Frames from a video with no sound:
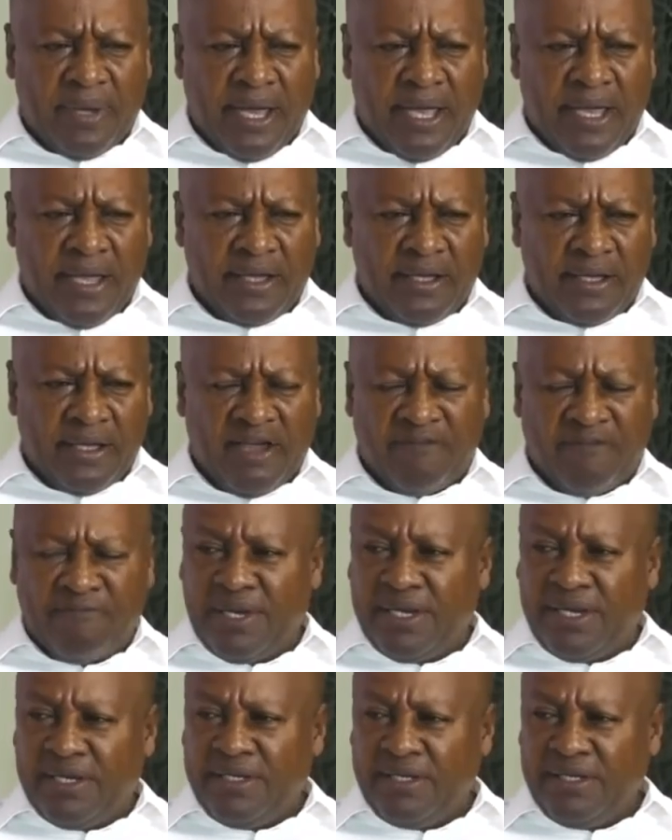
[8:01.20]
by
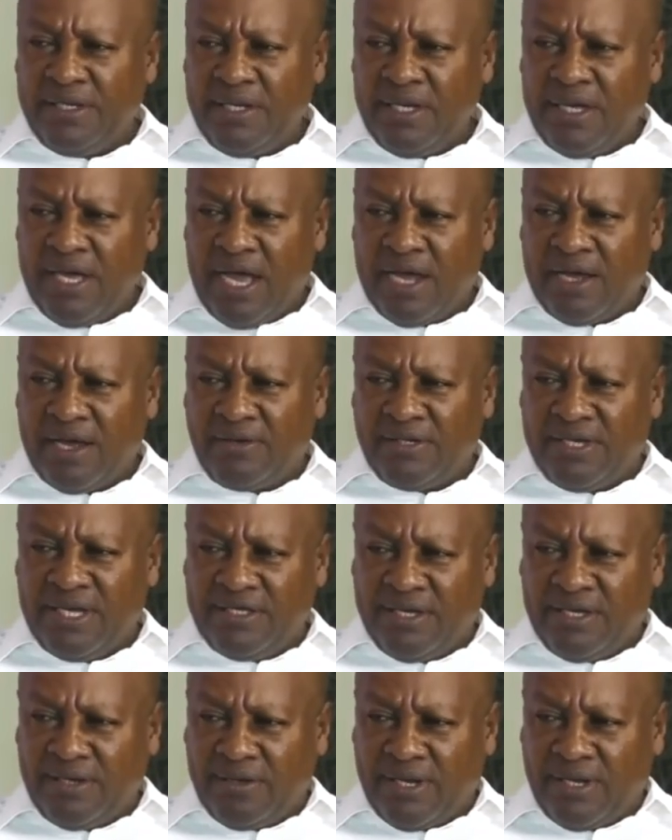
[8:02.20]
government,
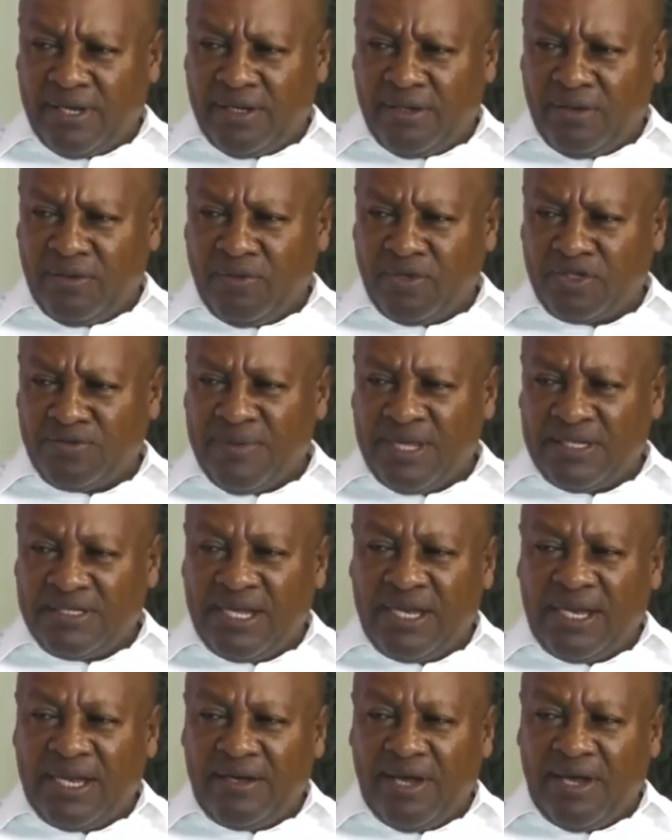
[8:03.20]
accountant general, was my
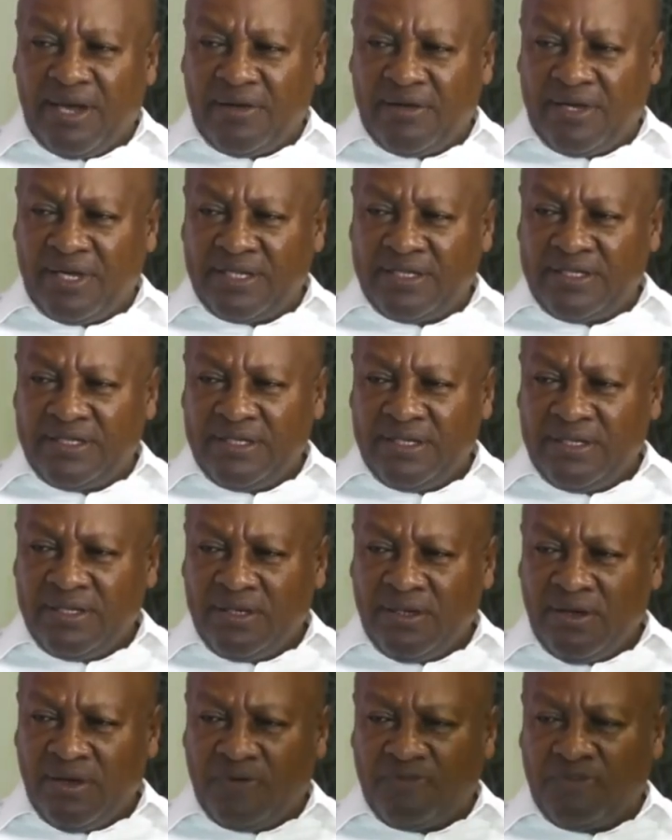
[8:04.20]
salary arrears
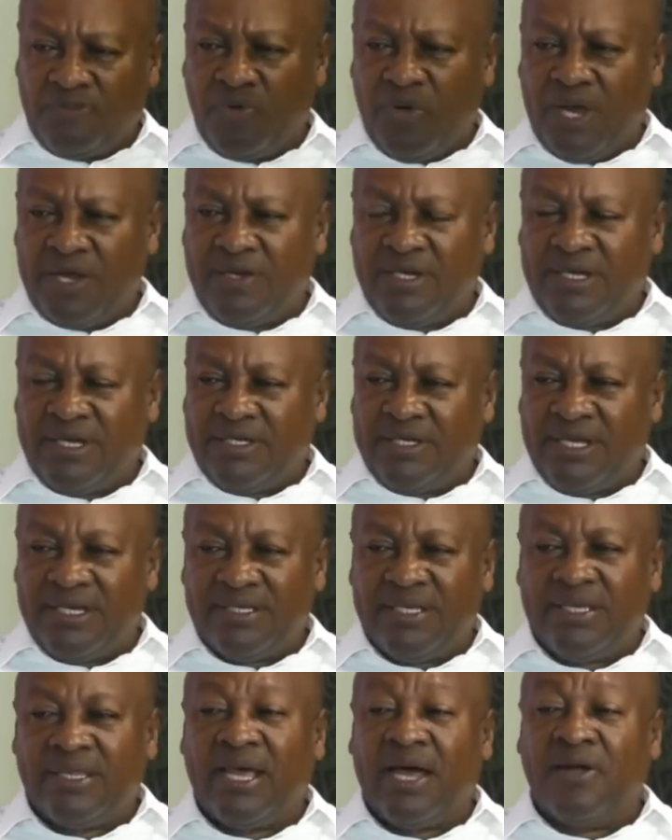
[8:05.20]
of
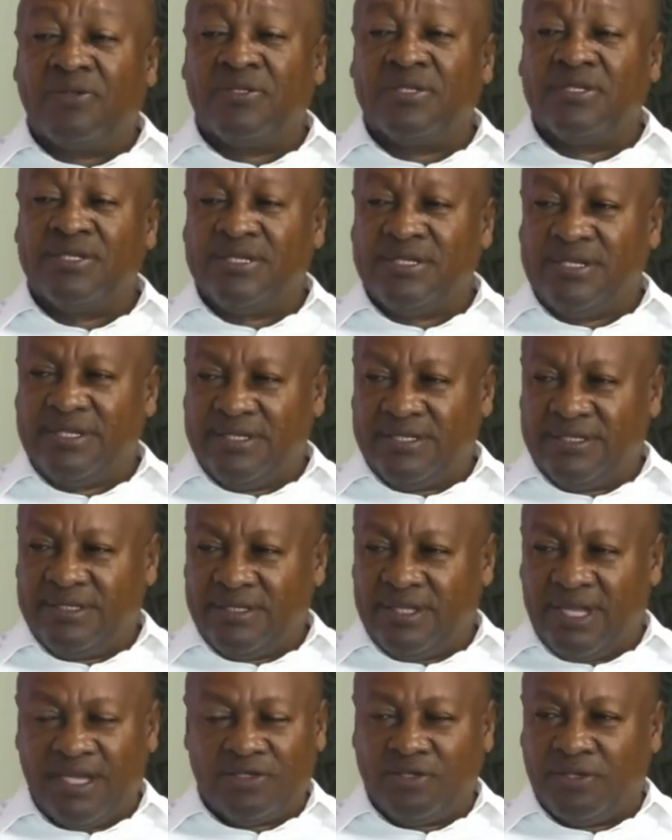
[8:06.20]
230,000
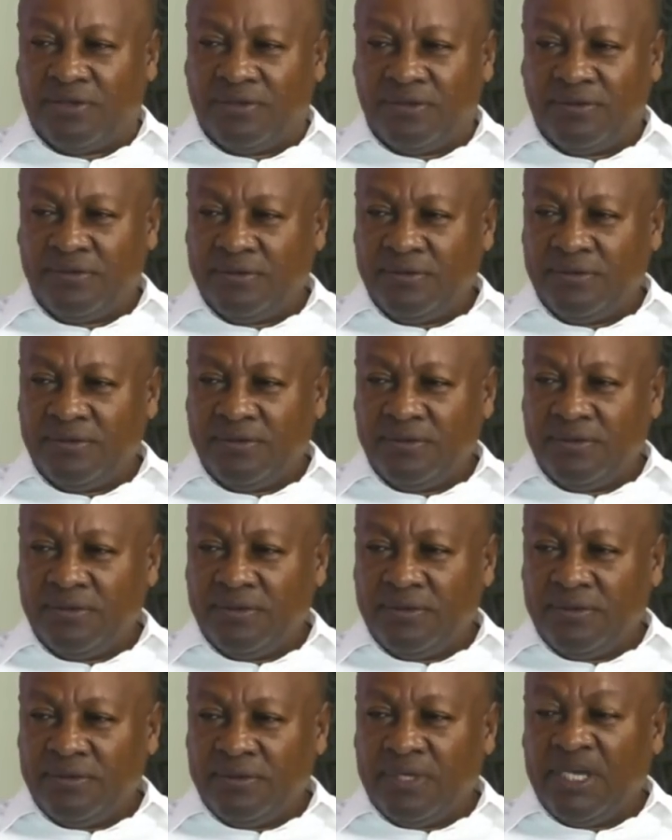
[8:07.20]
CDs. That's all. In
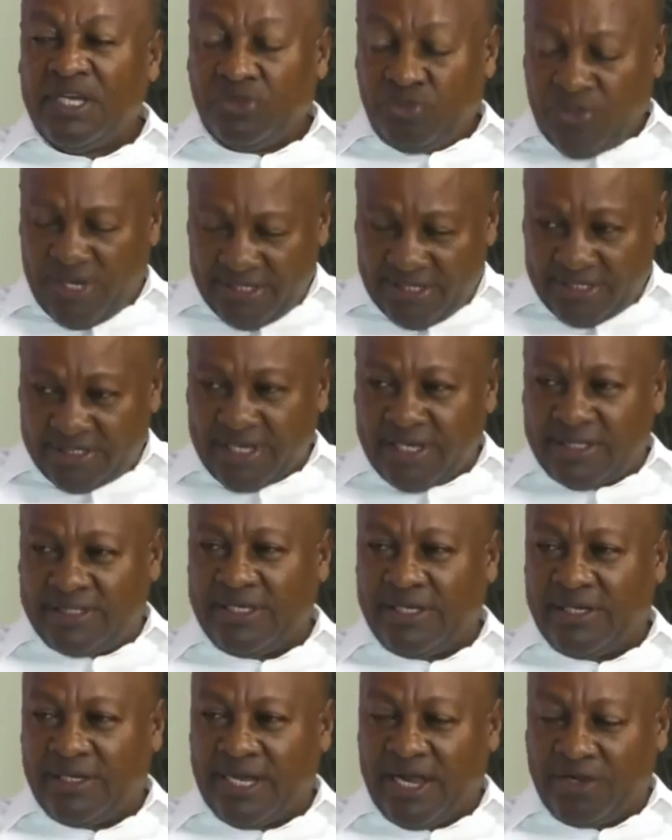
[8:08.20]
2013. In
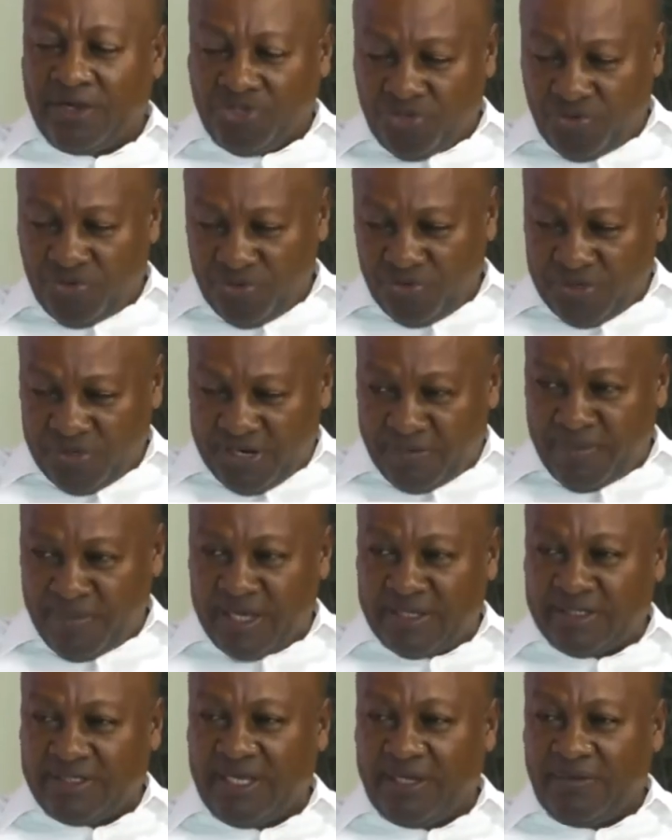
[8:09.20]
2013. I'll show you
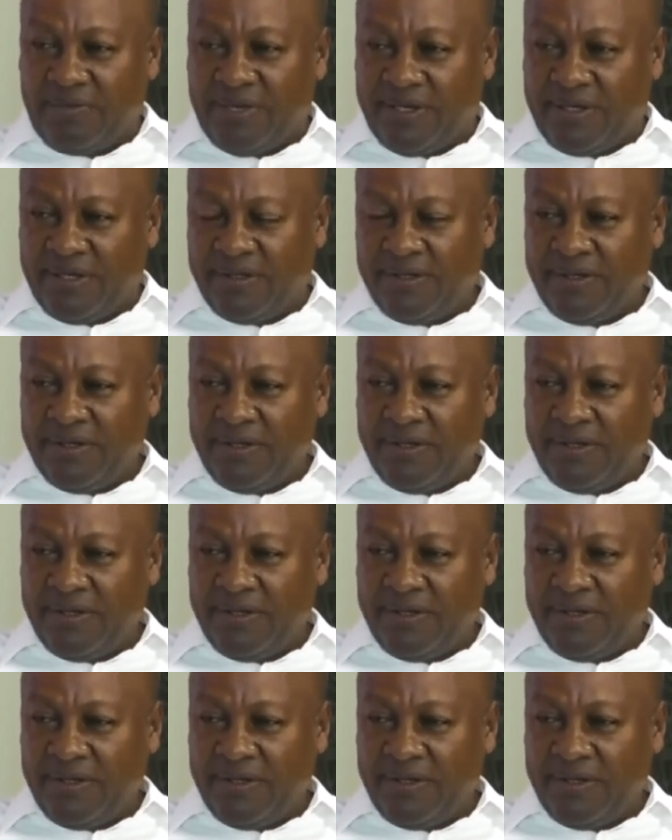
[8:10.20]
that bank no, statement.